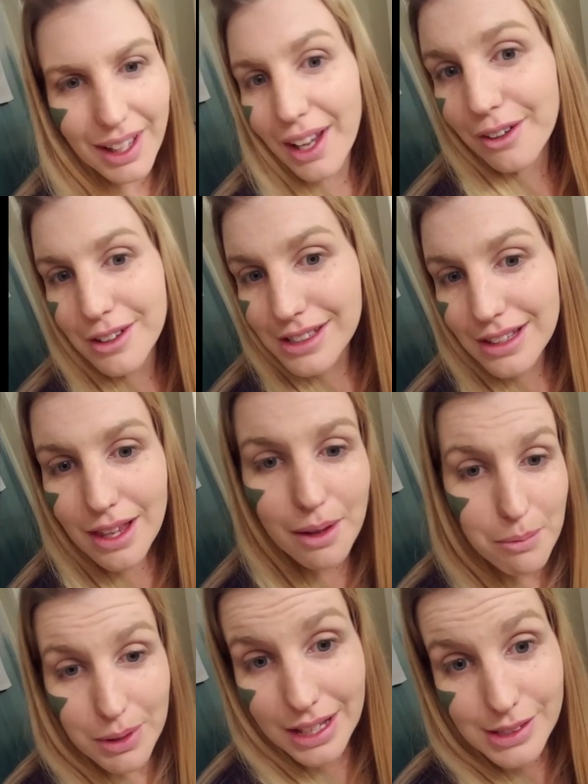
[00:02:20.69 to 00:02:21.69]
I already said
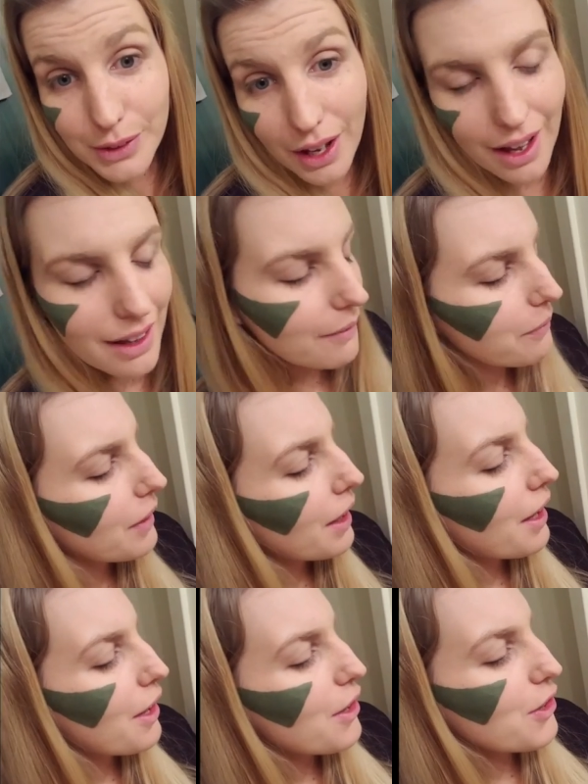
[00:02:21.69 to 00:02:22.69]
that, but that's okay.
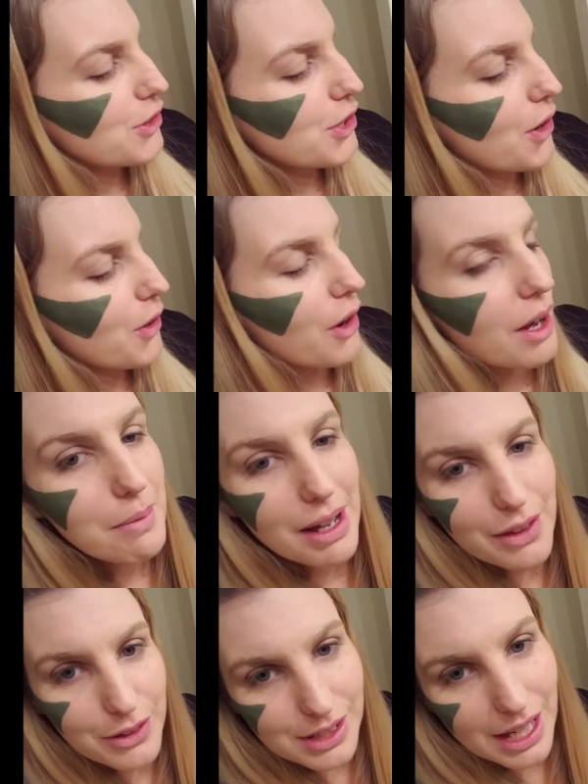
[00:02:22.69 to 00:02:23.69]
So on
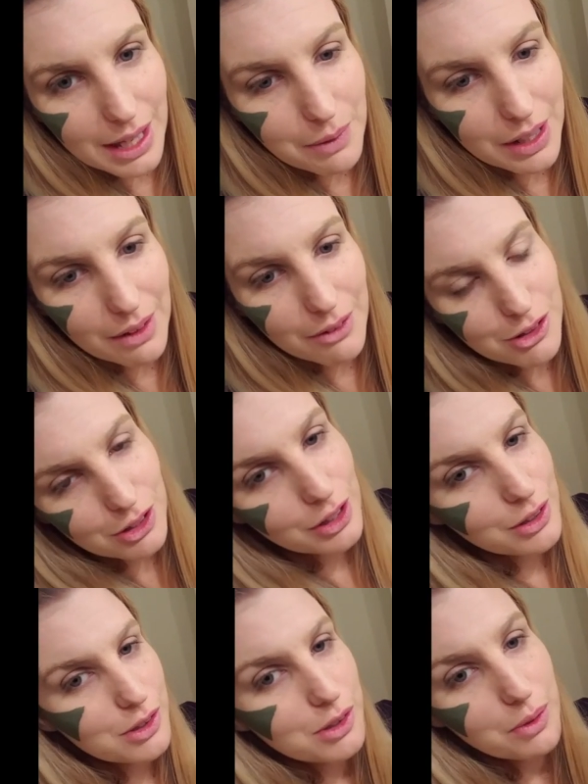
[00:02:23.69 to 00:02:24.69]
my other side, what I originally
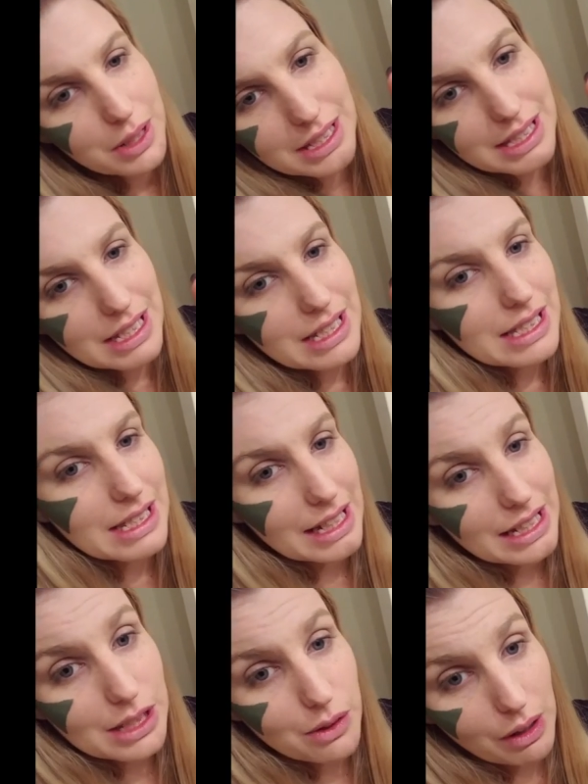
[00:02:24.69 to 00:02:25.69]
used was this N Y
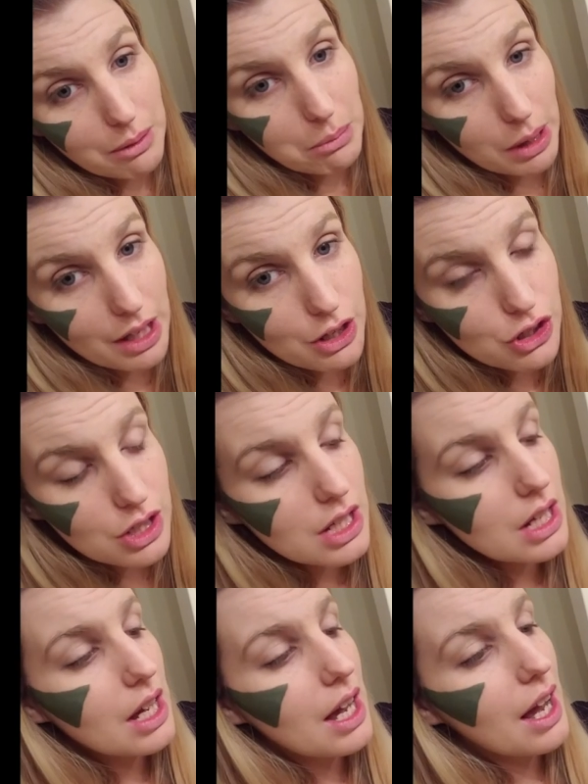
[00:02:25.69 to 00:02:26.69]
X Green Blush.
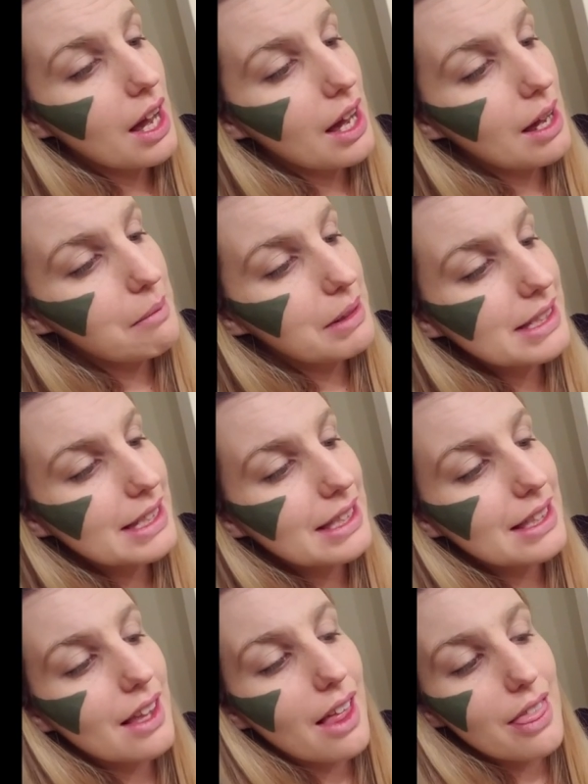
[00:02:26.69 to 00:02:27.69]
Um, it's
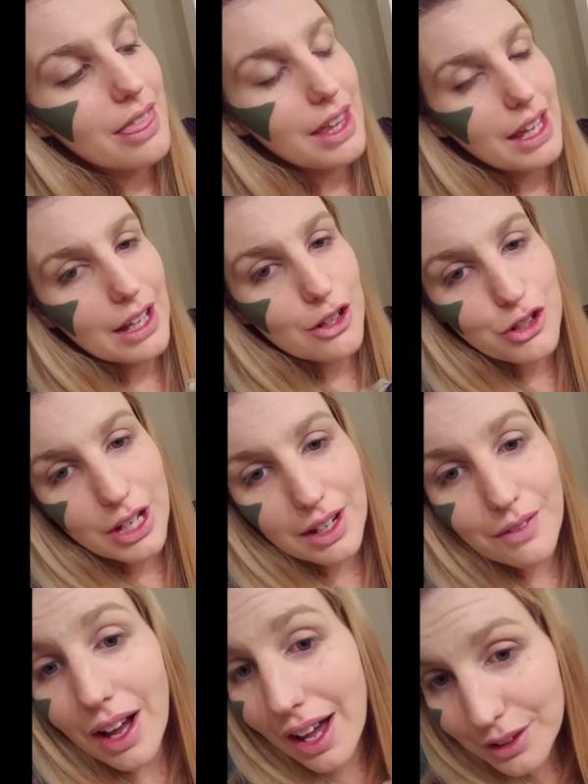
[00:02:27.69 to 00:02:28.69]
in the shade
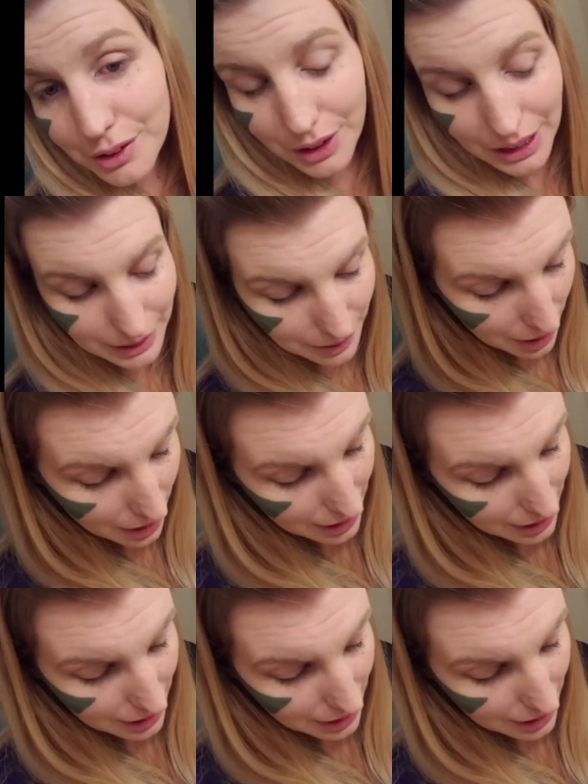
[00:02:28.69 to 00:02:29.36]
of Hot Green.